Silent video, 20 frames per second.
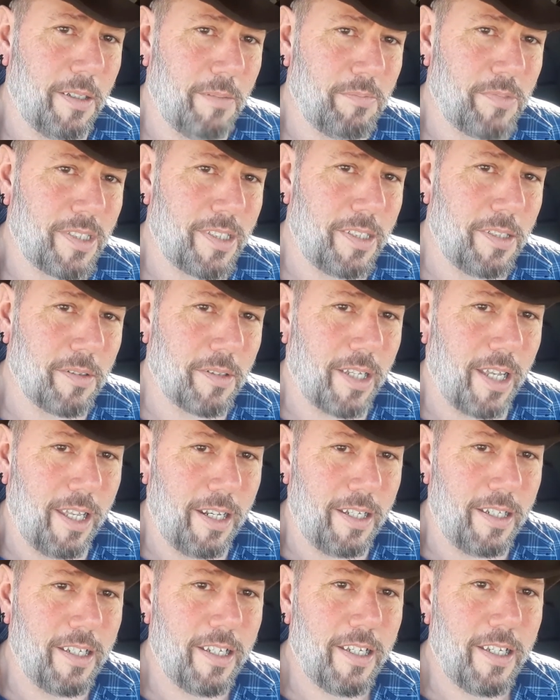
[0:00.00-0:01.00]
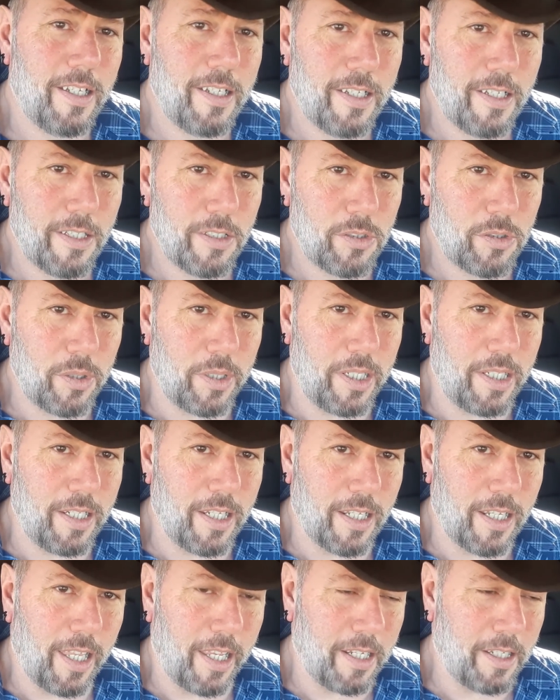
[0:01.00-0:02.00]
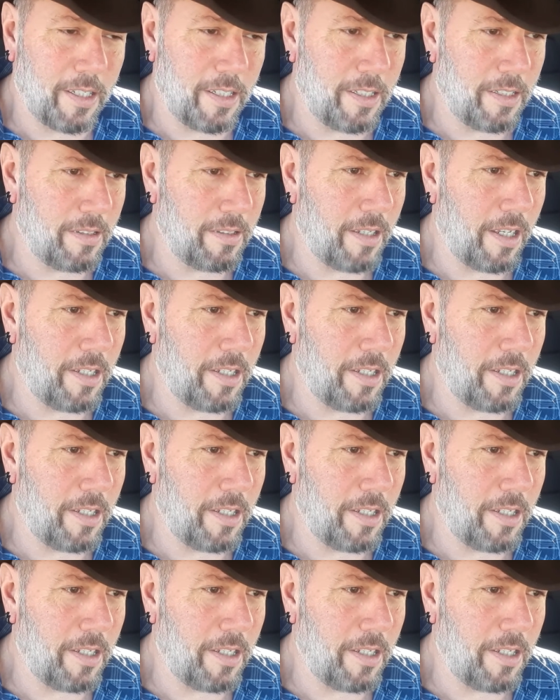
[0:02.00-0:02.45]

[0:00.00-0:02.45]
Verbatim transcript: I'm still kind of treating it like a,